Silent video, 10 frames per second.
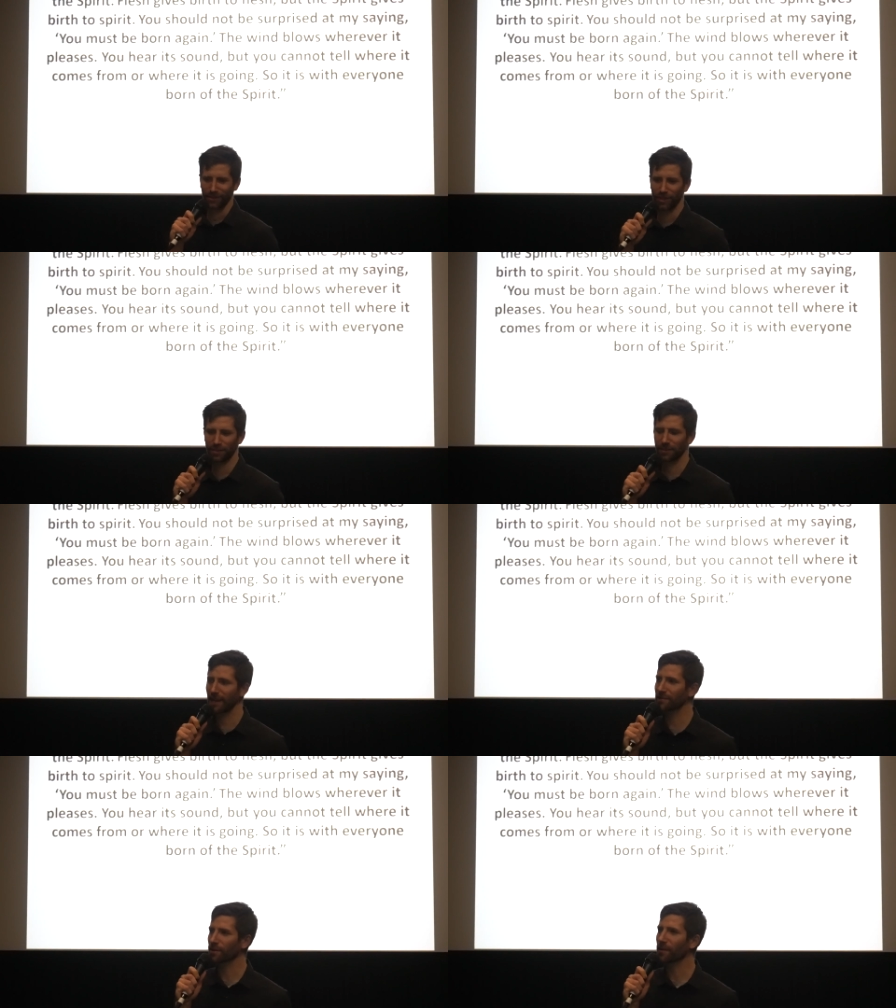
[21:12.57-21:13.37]
Jesus
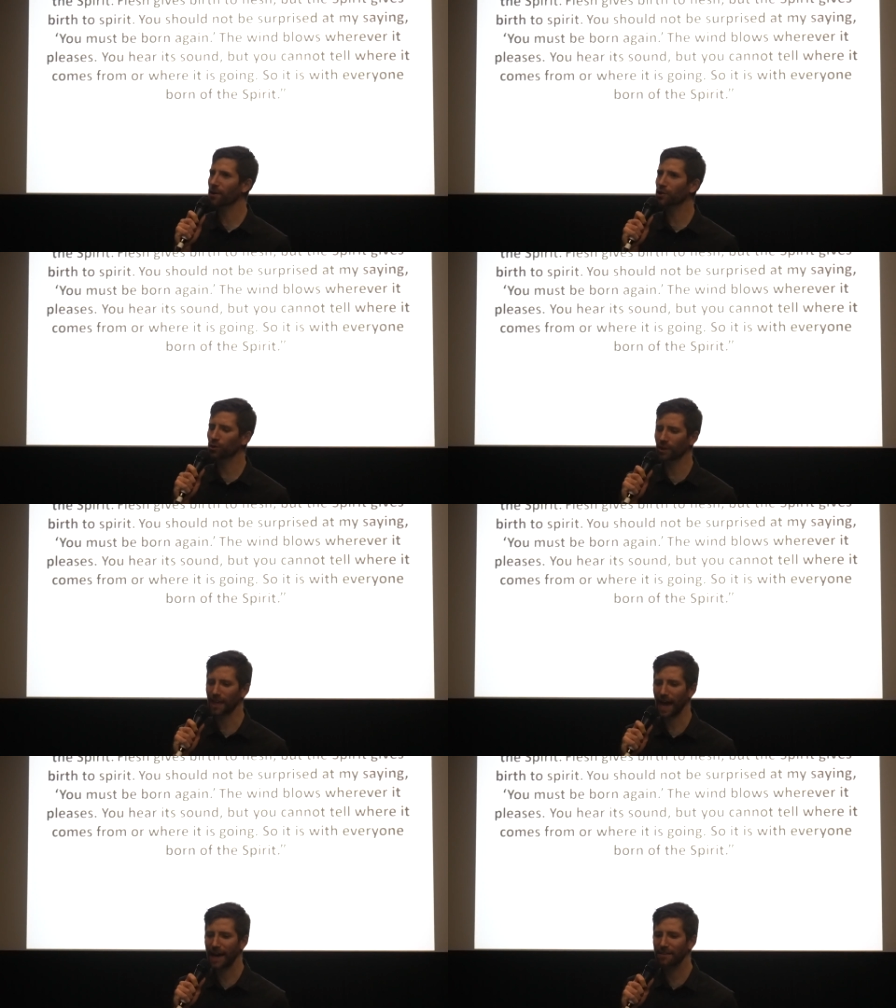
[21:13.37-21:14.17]
answered, "Very
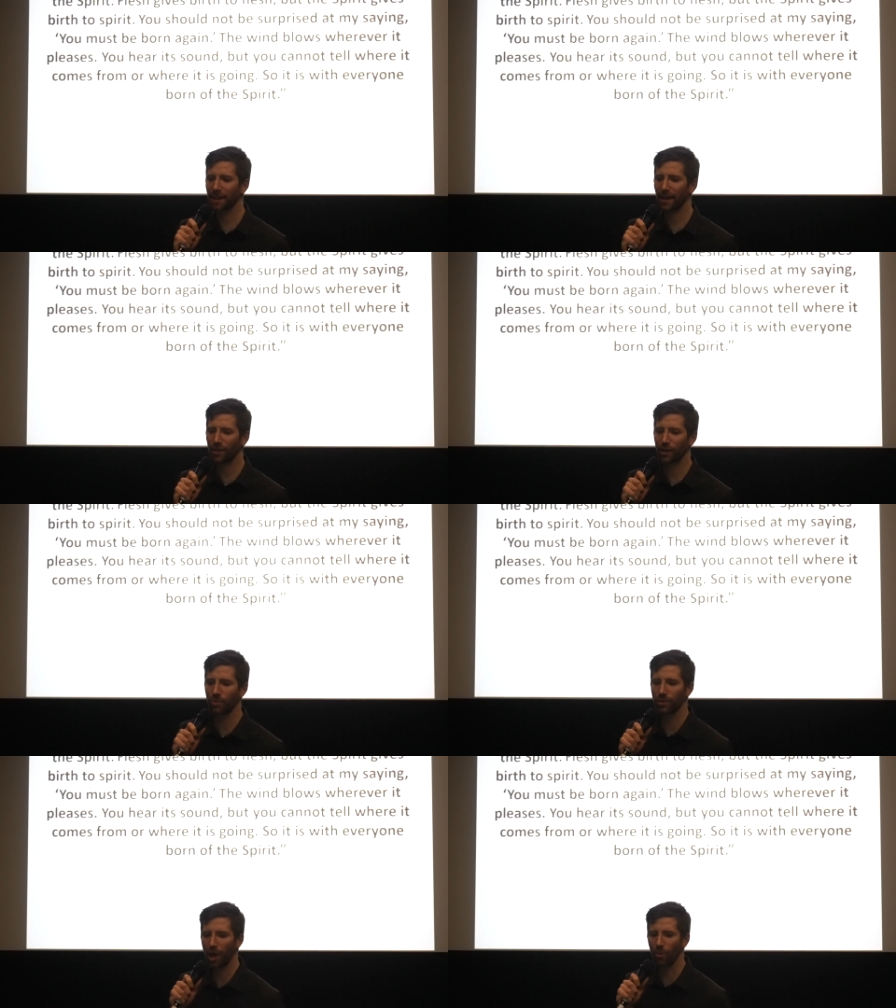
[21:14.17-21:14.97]
truly, I tell
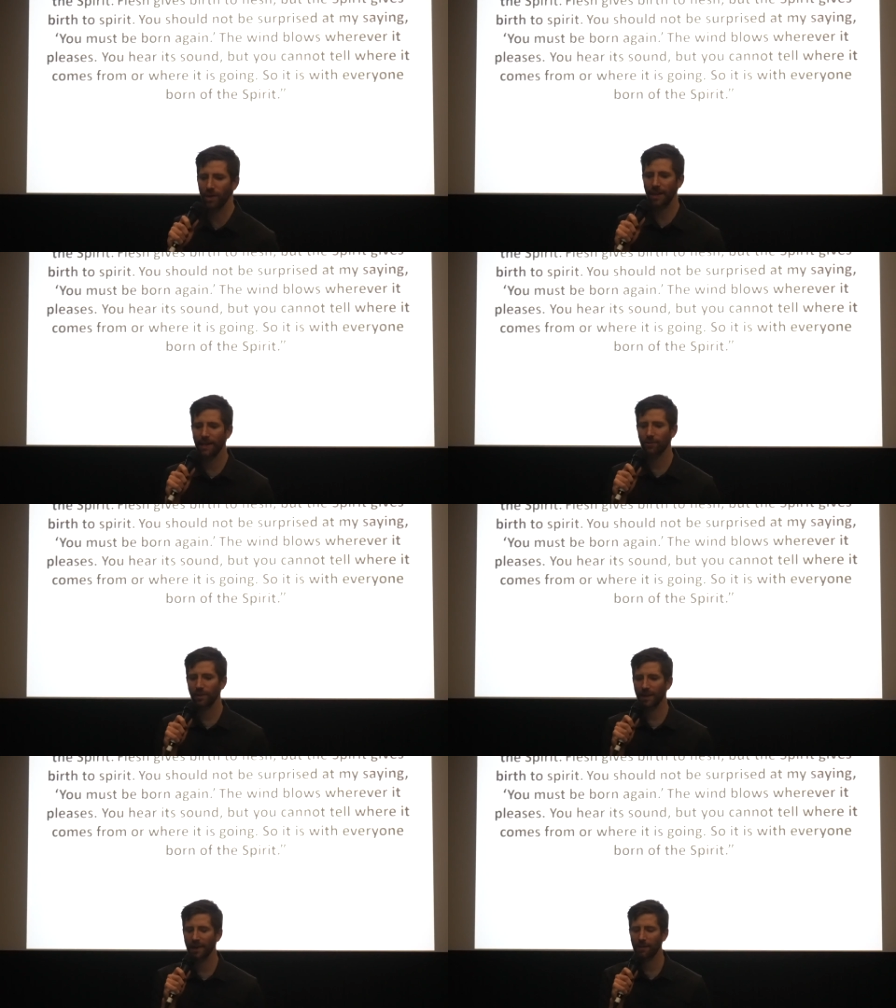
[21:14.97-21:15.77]
you, no one can enter
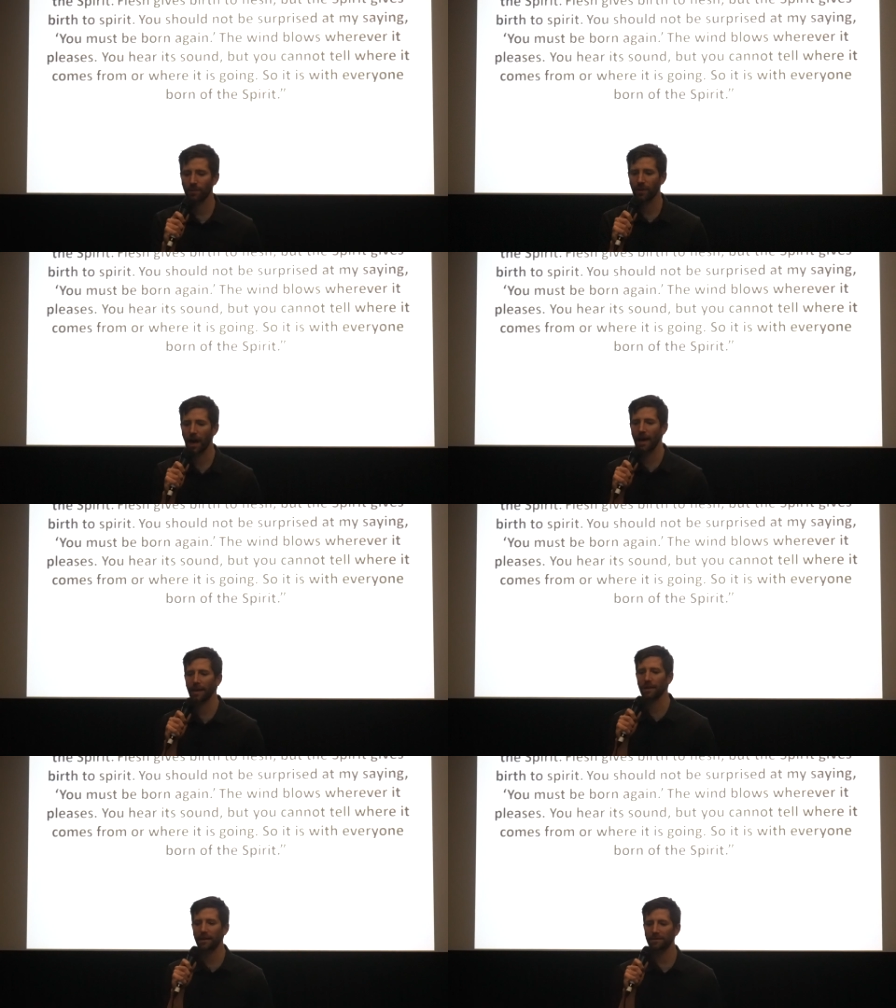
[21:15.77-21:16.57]
the kingdom of God
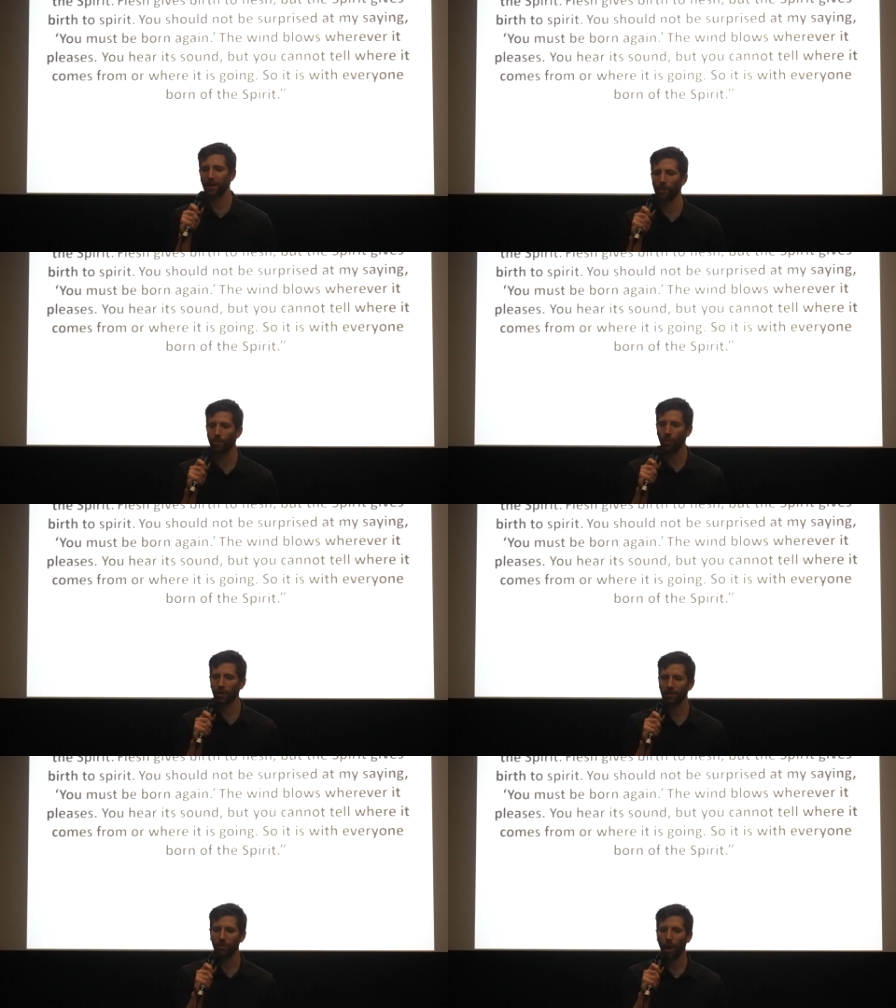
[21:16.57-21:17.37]
unless they are
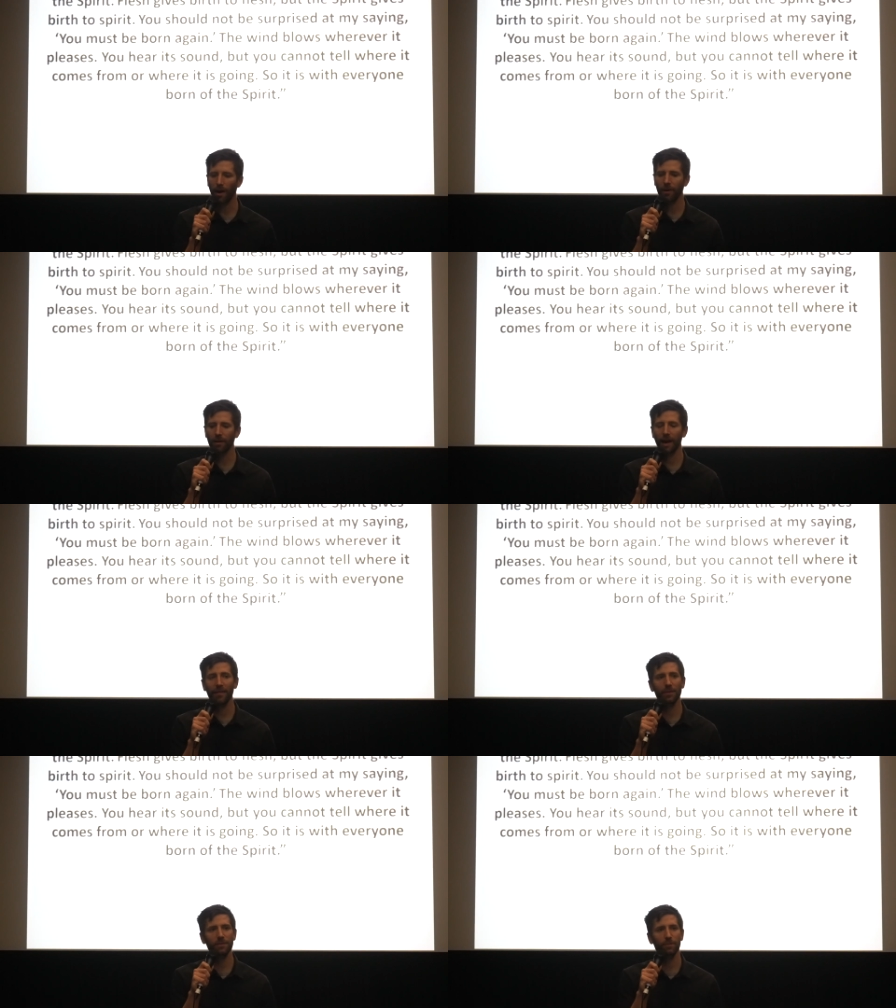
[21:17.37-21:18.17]
born of water
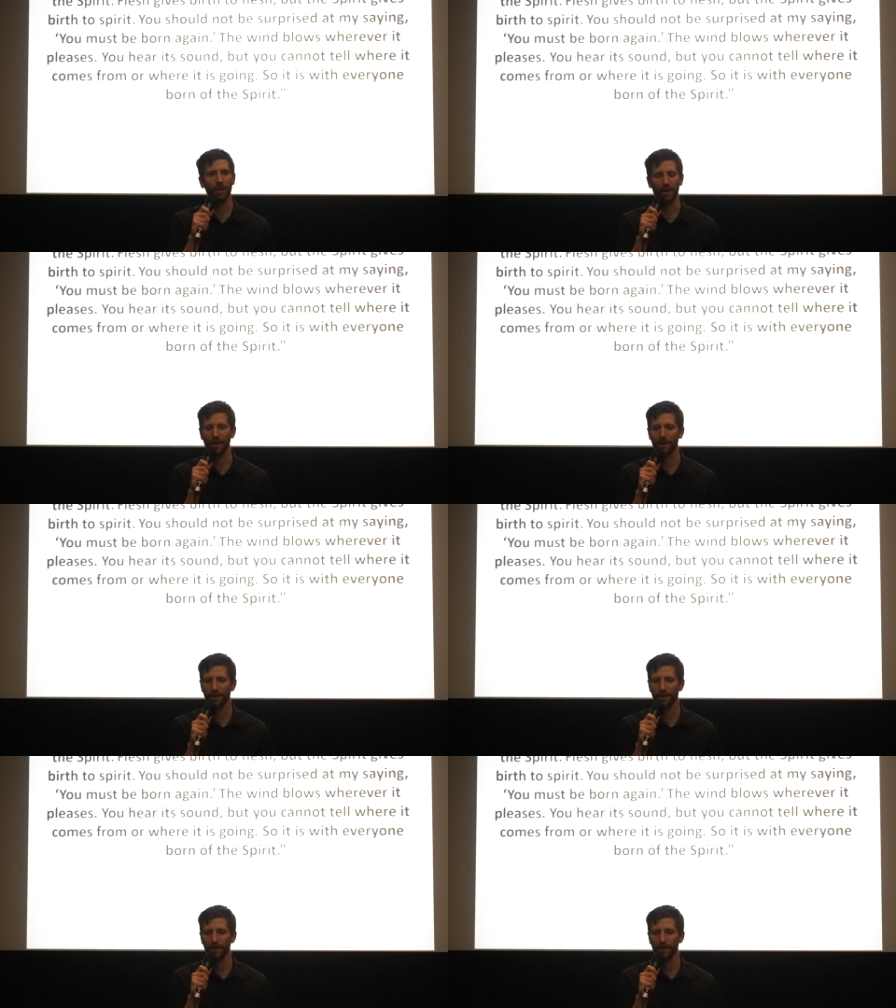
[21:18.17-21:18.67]
and the Spirit.